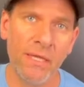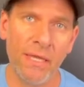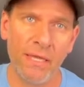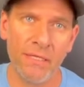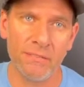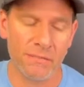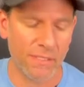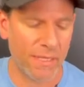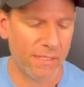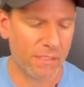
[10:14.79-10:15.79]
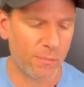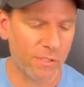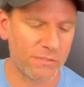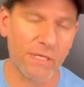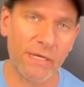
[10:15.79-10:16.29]
and had a
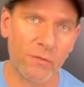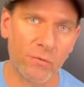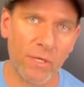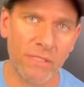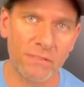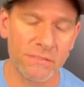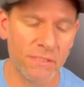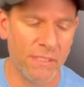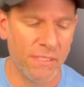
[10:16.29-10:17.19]
couple of dyno runs,